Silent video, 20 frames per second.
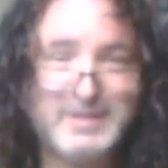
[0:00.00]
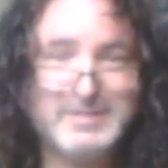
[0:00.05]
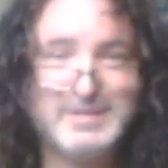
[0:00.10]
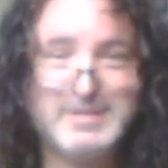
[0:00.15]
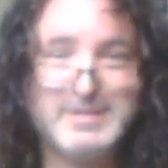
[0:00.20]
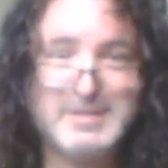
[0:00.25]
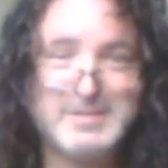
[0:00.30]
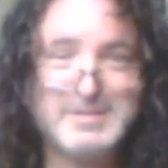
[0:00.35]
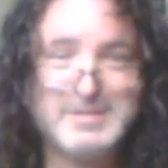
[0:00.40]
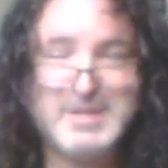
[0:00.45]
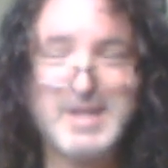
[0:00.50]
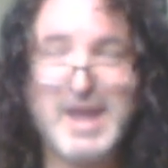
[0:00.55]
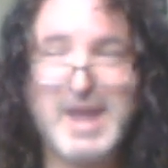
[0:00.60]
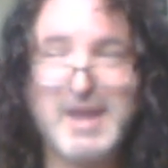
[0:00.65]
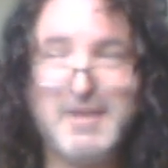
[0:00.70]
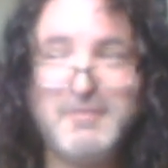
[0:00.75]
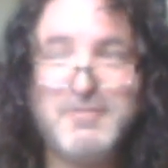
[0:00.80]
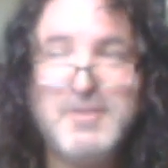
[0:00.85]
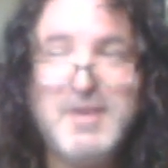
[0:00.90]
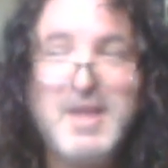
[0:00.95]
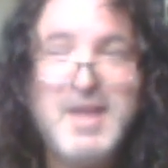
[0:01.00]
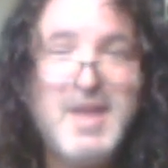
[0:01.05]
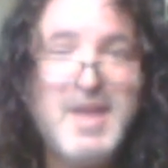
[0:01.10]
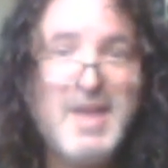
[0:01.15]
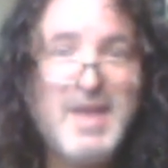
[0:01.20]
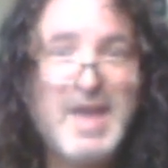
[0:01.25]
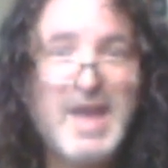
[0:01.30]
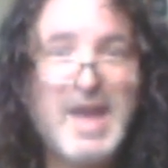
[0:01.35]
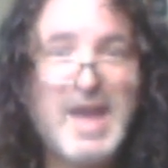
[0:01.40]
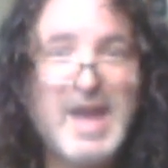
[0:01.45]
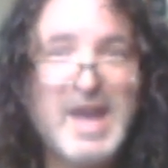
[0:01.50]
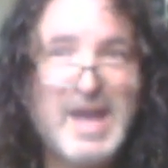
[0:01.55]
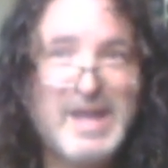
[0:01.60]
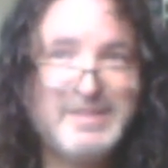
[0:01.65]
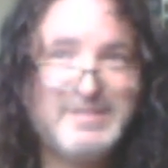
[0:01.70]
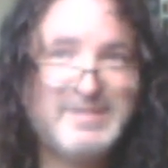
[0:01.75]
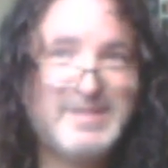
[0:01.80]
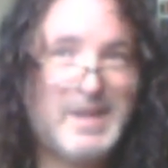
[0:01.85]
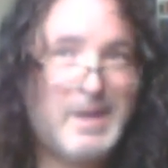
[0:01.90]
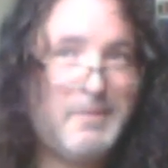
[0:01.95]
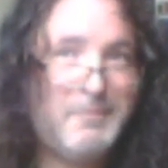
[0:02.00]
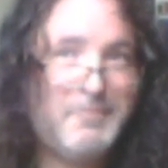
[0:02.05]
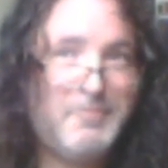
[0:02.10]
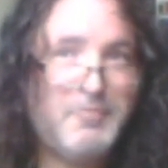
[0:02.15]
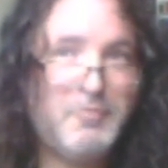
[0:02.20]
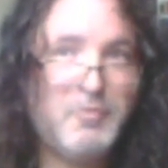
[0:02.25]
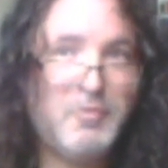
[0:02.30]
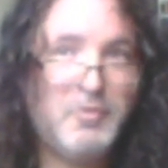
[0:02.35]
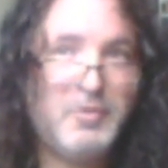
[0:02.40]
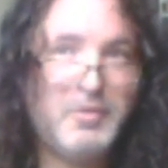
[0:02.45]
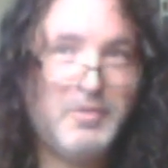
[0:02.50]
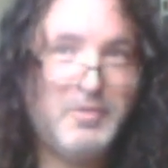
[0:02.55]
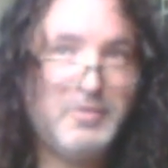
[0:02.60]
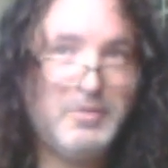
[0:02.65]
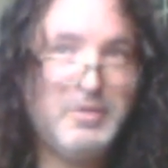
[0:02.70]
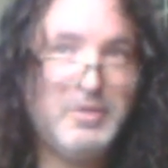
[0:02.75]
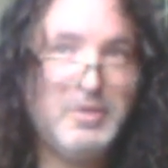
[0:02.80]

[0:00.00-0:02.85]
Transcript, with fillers: of writing because it doesn't have uh, set up